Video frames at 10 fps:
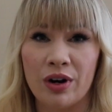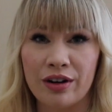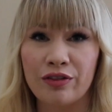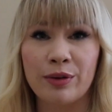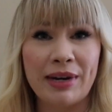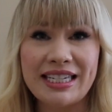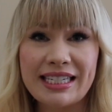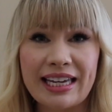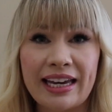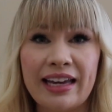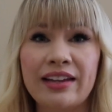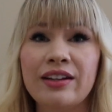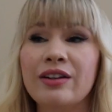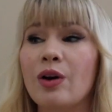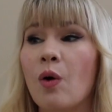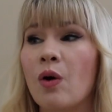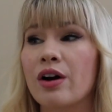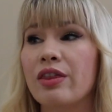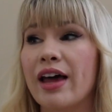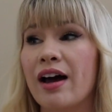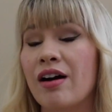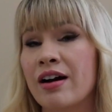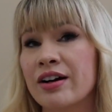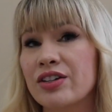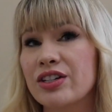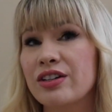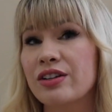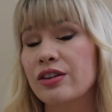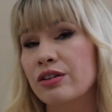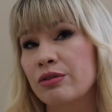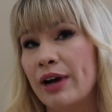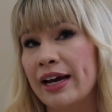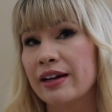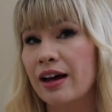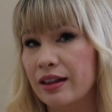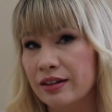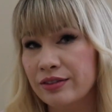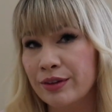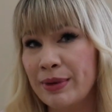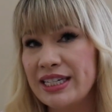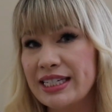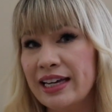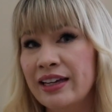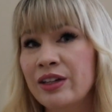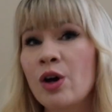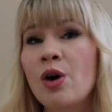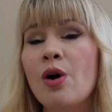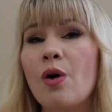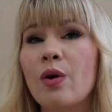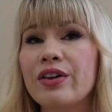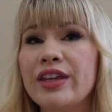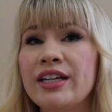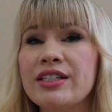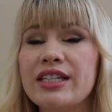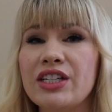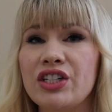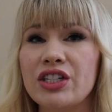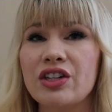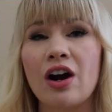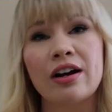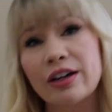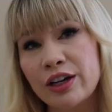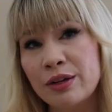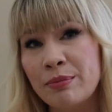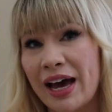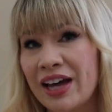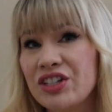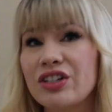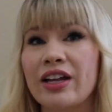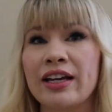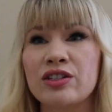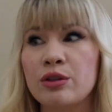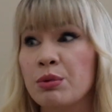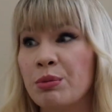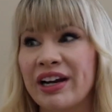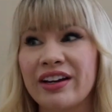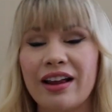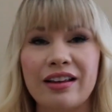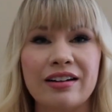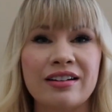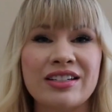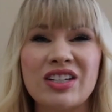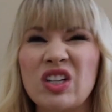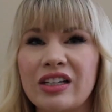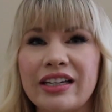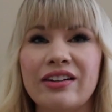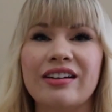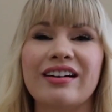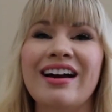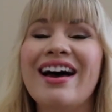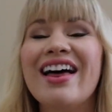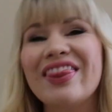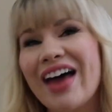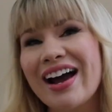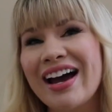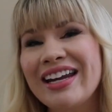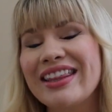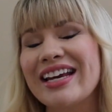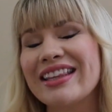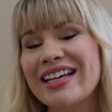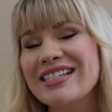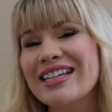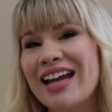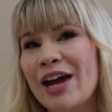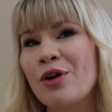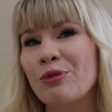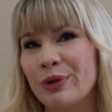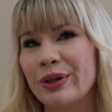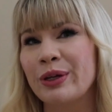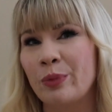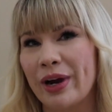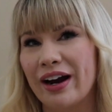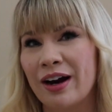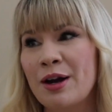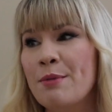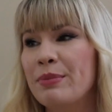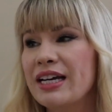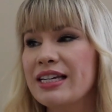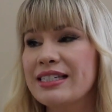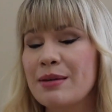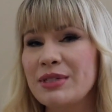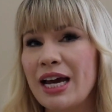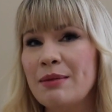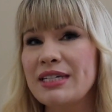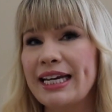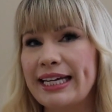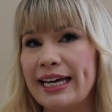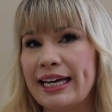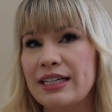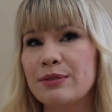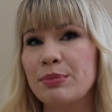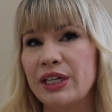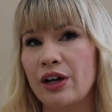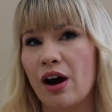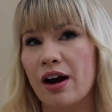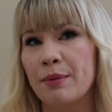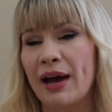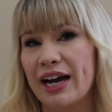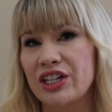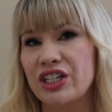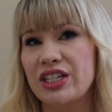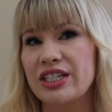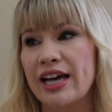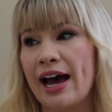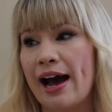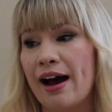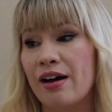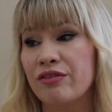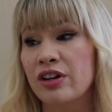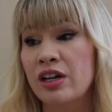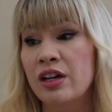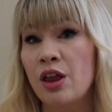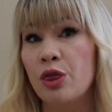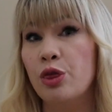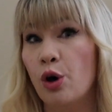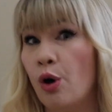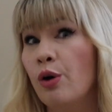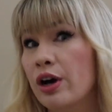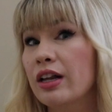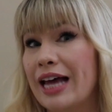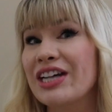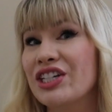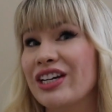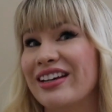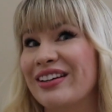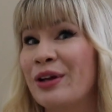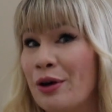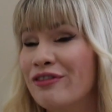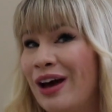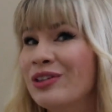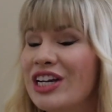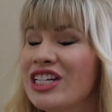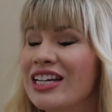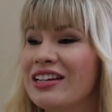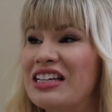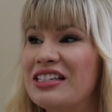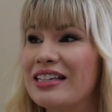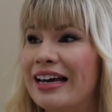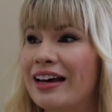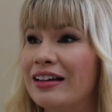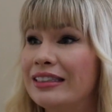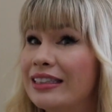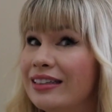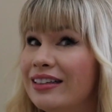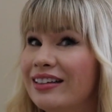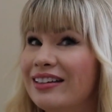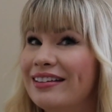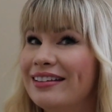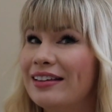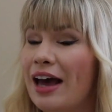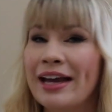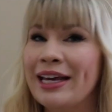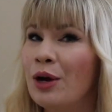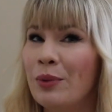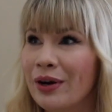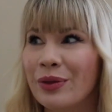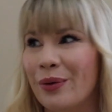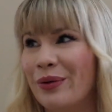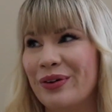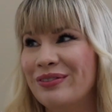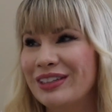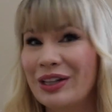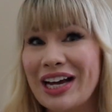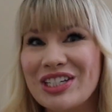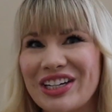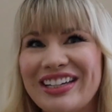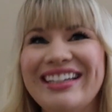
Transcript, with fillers: work for my skin or that aren't the right color for my skin or things that just aren't a good match like super bright colors, glitter, that kind of thing. Things that I don't really wear because sometimes I get PR packages that have the whole collection of foundations and I can't wear the whole collection.